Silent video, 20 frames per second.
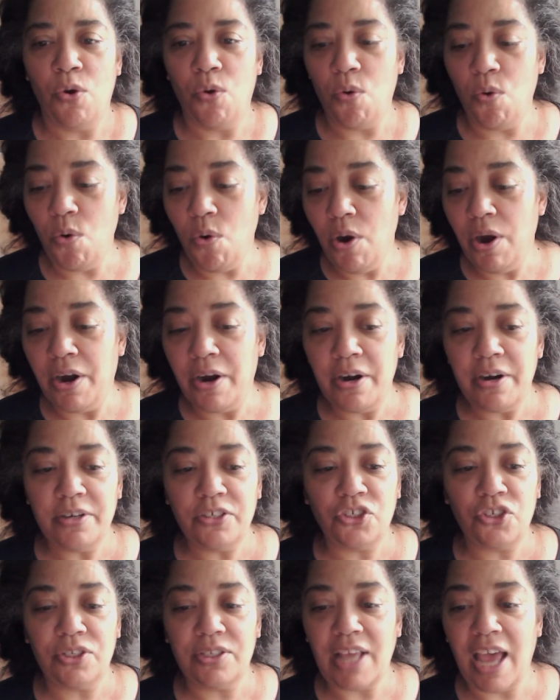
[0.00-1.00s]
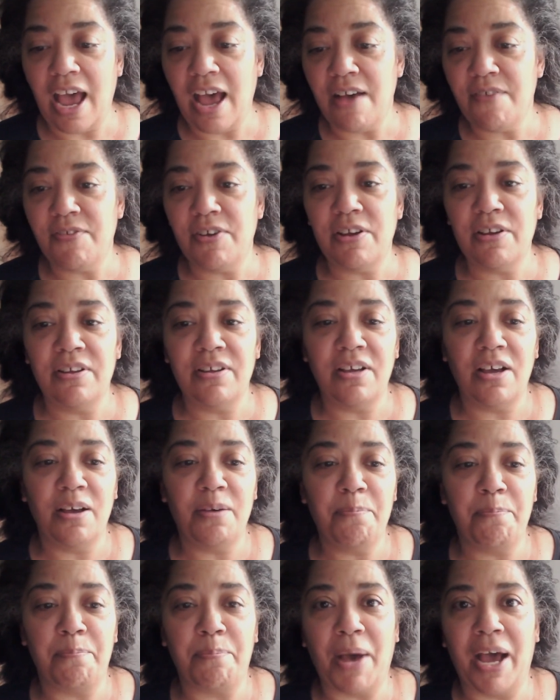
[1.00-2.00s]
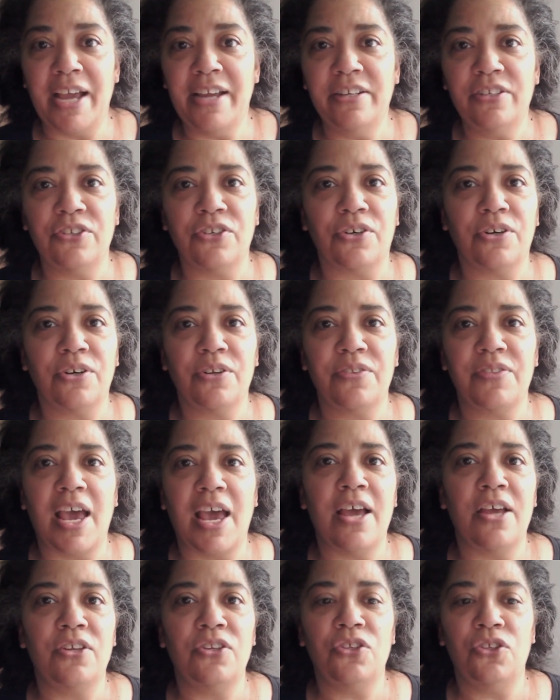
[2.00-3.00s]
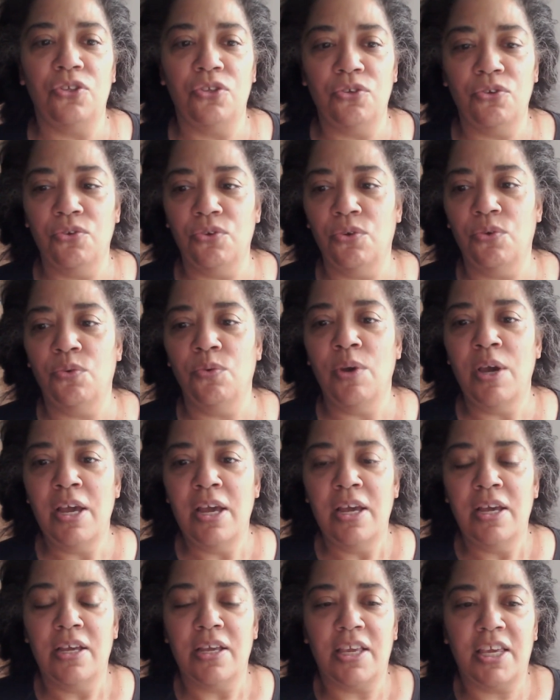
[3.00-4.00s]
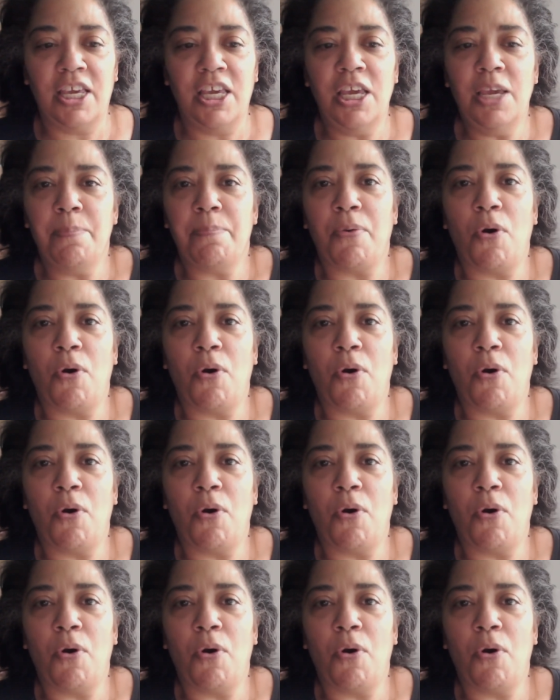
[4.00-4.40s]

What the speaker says: or just have a binder that you keep